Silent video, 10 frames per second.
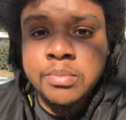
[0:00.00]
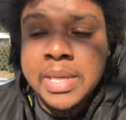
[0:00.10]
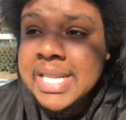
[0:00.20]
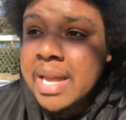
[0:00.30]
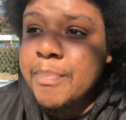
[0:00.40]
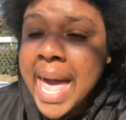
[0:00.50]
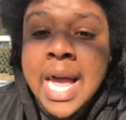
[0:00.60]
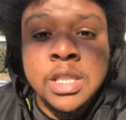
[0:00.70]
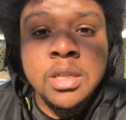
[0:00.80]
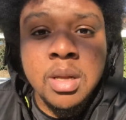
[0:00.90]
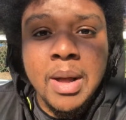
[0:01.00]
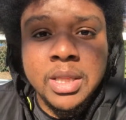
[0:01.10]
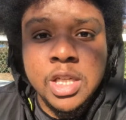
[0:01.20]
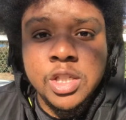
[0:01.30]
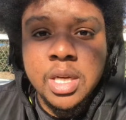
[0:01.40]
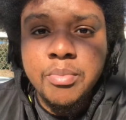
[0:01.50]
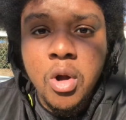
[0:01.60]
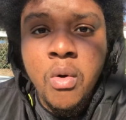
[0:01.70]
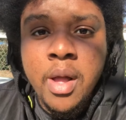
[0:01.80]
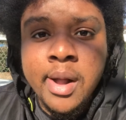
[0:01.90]
because I'm passionate about this shit,
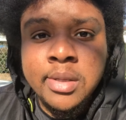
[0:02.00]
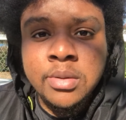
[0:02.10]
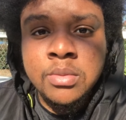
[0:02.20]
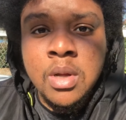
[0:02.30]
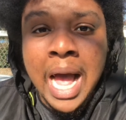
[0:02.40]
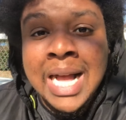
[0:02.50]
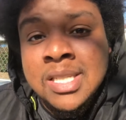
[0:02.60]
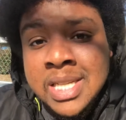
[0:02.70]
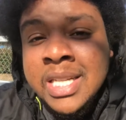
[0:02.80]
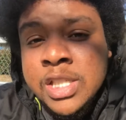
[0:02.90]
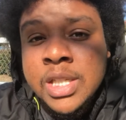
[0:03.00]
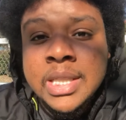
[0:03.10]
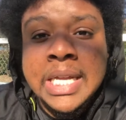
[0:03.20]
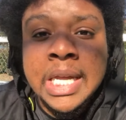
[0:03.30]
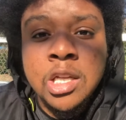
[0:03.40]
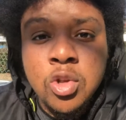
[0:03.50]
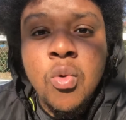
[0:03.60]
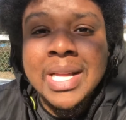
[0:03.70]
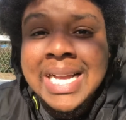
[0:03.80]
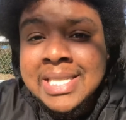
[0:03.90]
bro. I see the shit that they
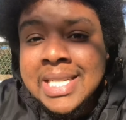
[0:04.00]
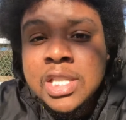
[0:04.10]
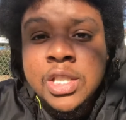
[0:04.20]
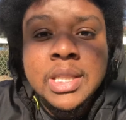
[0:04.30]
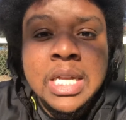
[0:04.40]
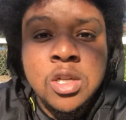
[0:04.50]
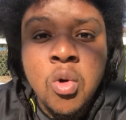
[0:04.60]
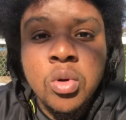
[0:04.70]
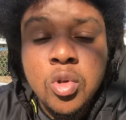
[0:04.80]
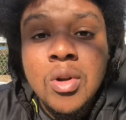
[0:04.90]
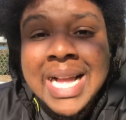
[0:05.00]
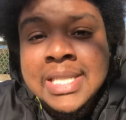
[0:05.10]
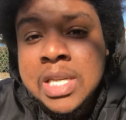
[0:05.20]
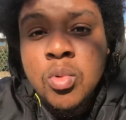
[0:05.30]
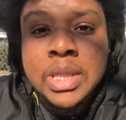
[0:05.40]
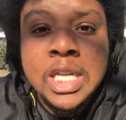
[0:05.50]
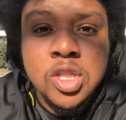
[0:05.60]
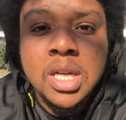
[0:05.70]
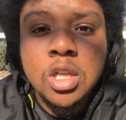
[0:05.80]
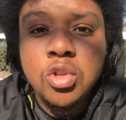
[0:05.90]
doing. I see the shit that's going on. I see what they
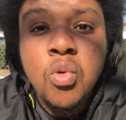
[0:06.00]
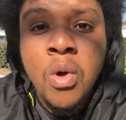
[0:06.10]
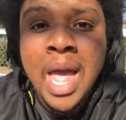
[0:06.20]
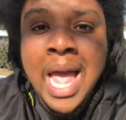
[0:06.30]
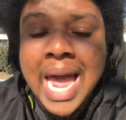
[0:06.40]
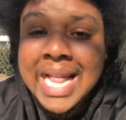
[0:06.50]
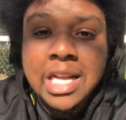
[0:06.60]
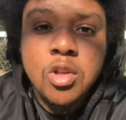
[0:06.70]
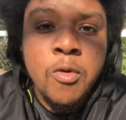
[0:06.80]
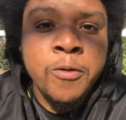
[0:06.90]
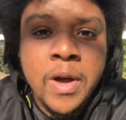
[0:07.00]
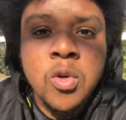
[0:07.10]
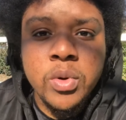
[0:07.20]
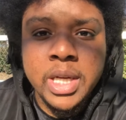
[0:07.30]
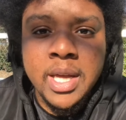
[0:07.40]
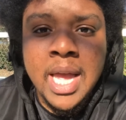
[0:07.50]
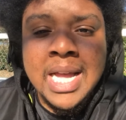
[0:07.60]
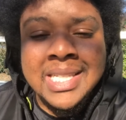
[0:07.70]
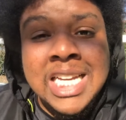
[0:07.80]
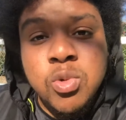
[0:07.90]
trying to do, and I don't fuck with it.
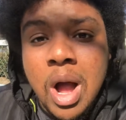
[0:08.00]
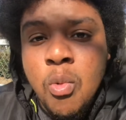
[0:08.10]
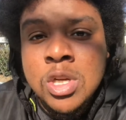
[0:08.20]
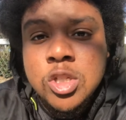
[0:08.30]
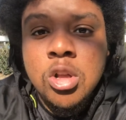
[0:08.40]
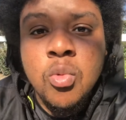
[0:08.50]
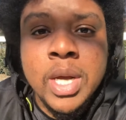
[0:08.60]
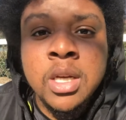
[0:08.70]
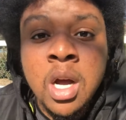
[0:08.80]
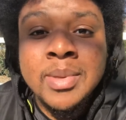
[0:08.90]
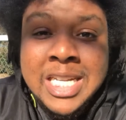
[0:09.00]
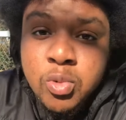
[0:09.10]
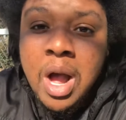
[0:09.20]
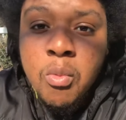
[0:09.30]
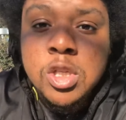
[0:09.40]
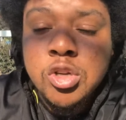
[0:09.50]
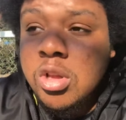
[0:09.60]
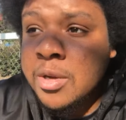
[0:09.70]
That's why I want y'all to wake up. That's why I want y'all